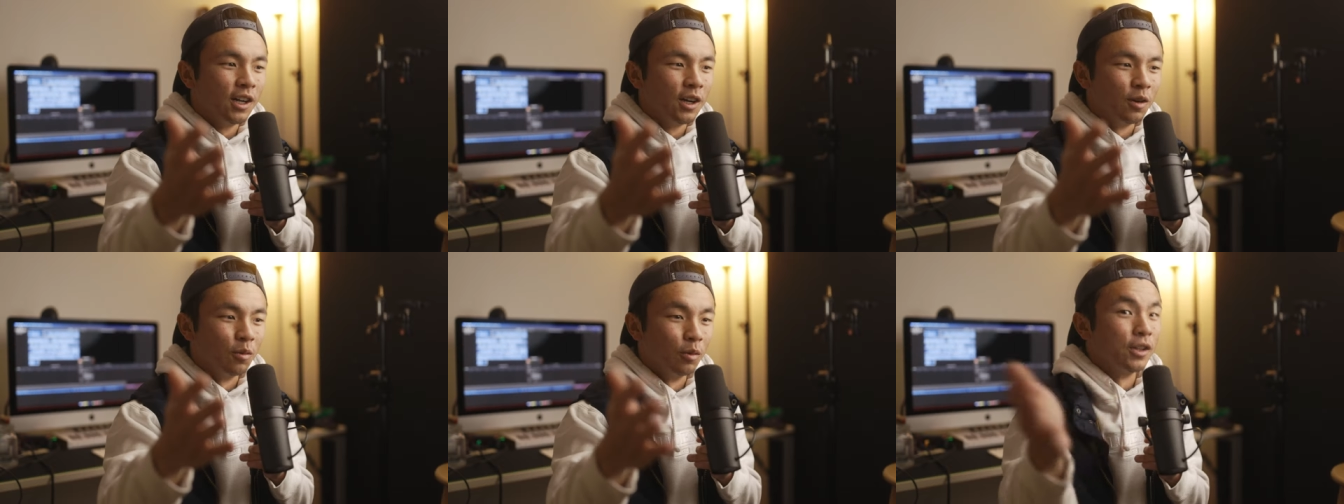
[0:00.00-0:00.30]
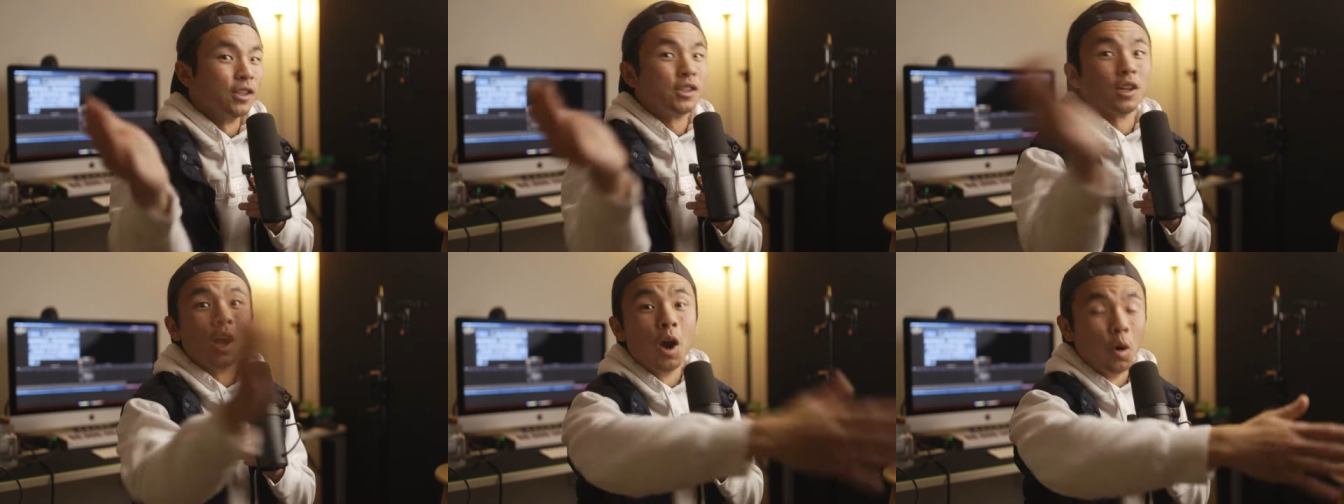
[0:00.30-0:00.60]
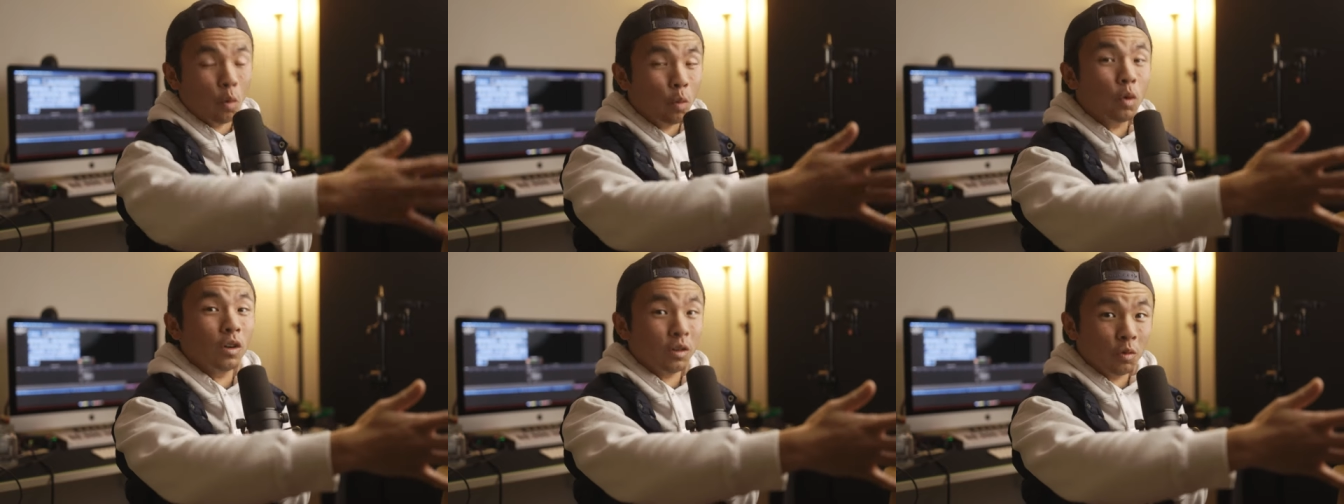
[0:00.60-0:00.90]
when it's
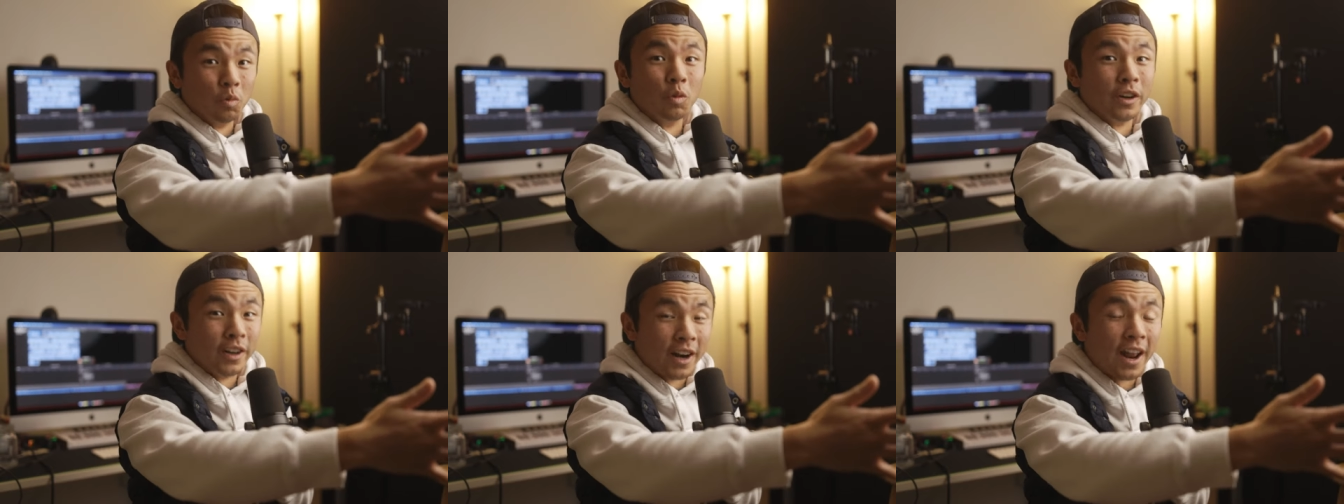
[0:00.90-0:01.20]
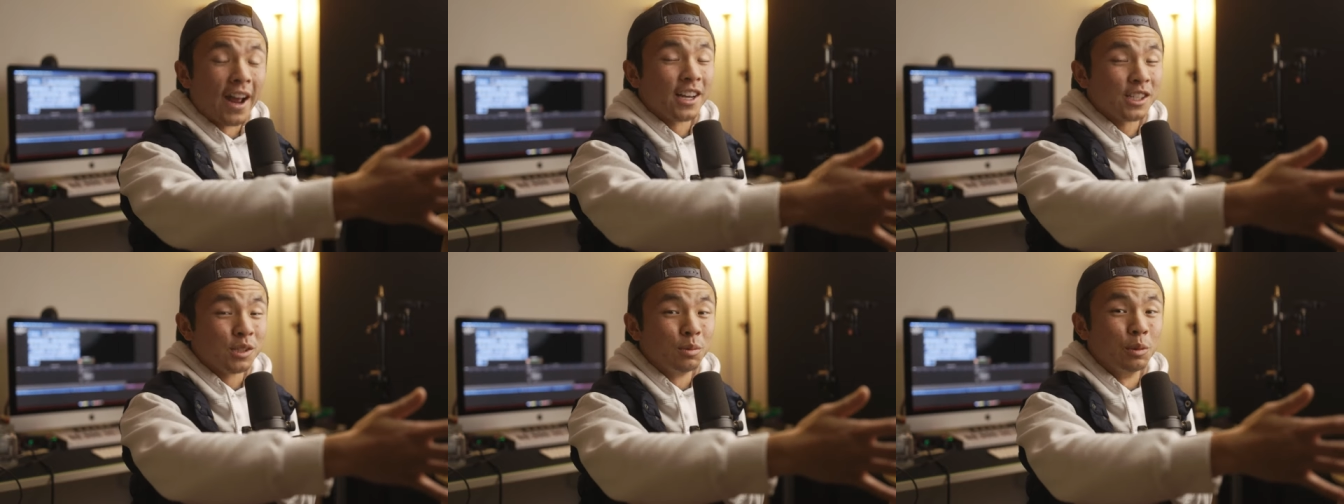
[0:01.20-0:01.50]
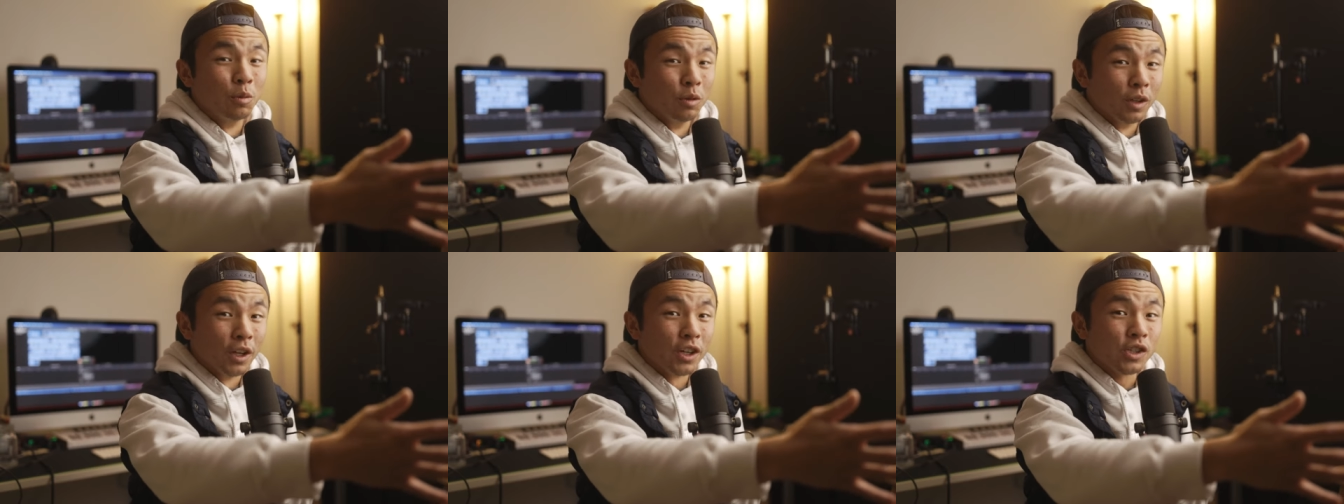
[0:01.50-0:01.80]
re when it has to be
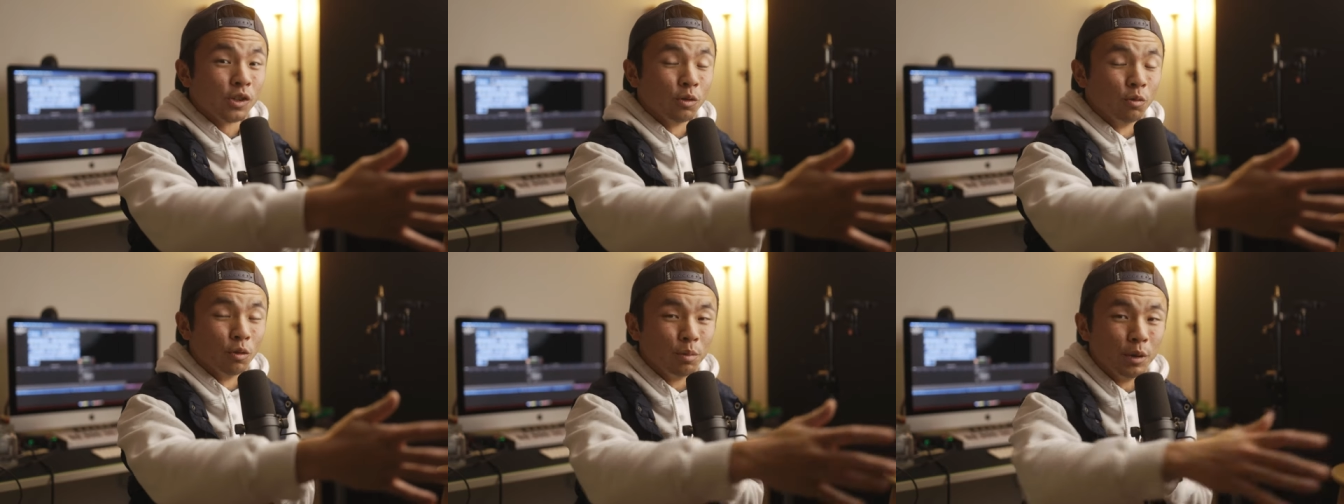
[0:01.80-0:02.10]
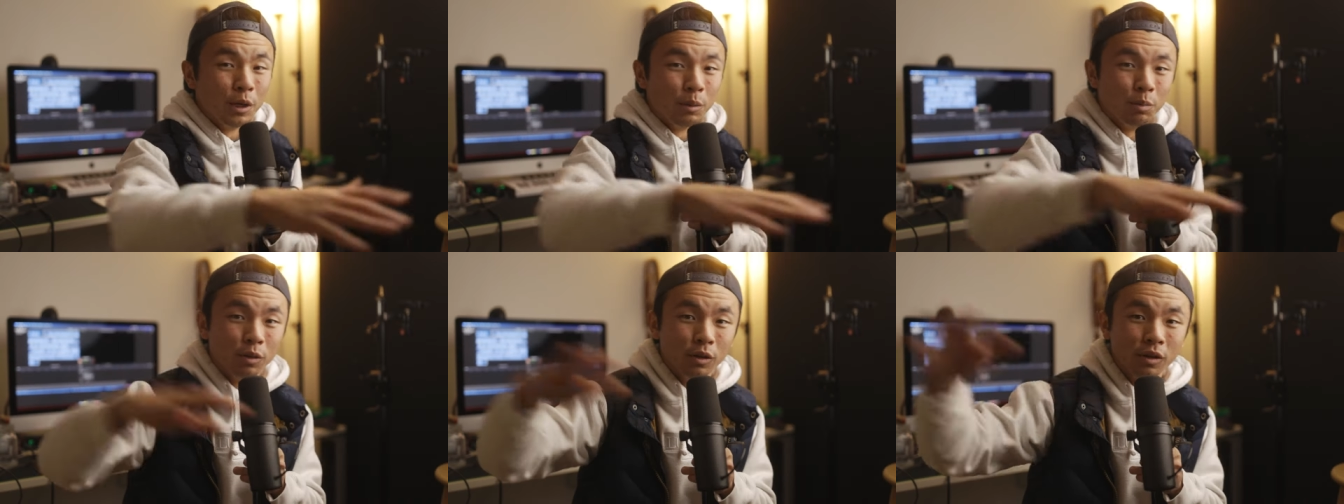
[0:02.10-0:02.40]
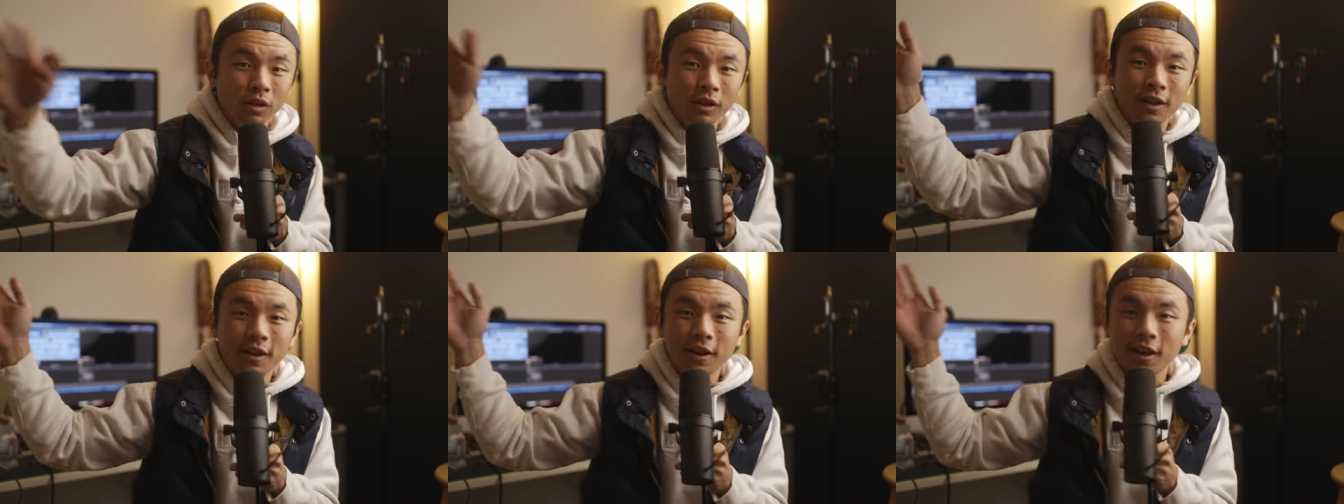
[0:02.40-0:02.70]
relational with
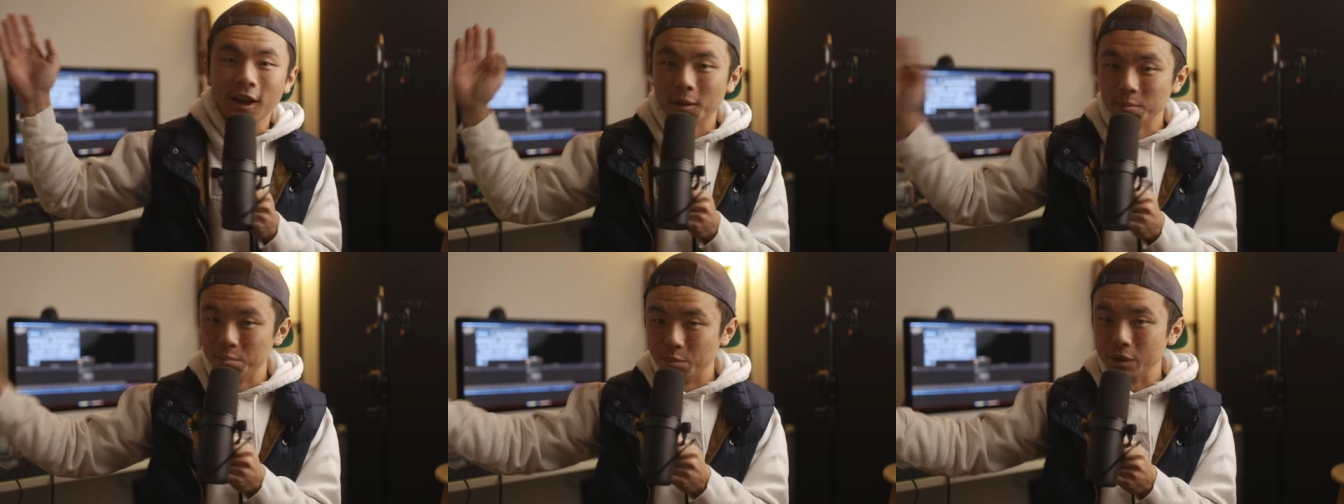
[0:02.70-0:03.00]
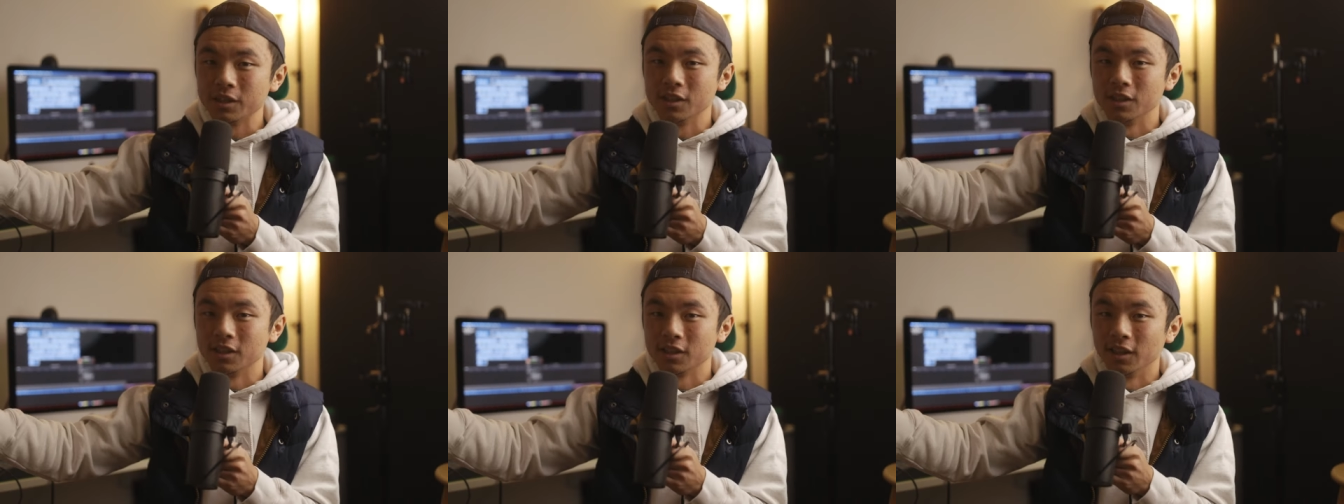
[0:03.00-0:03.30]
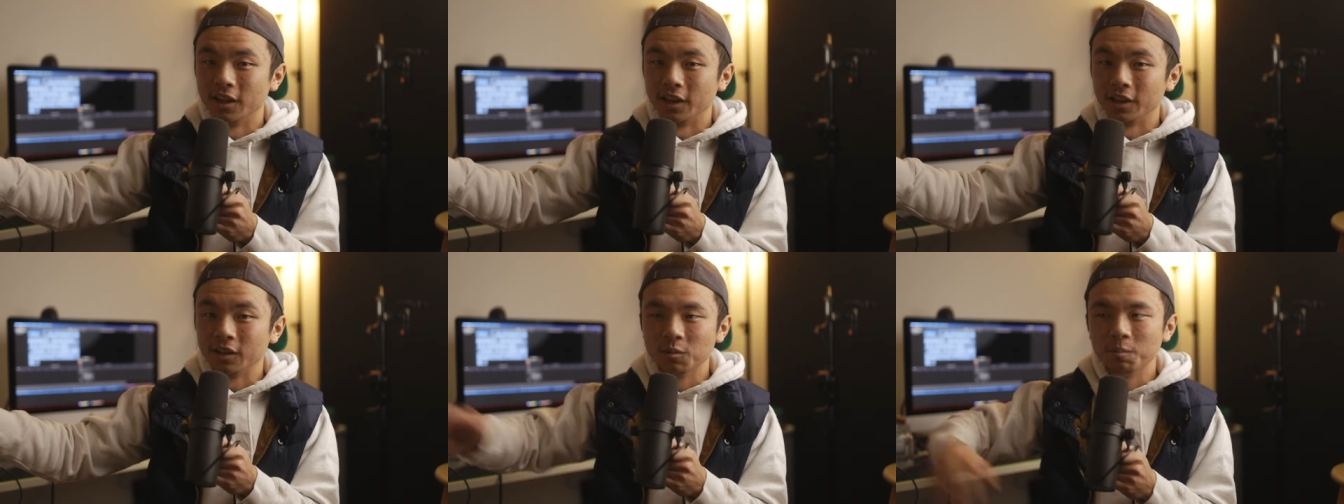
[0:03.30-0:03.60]
people, and
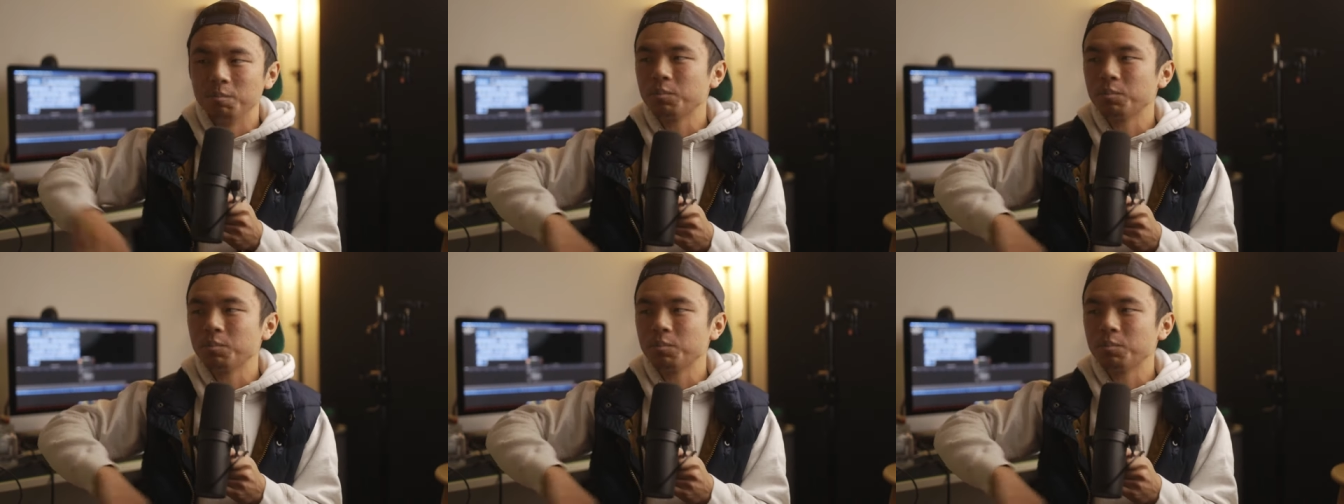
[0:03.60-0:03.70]
businesslike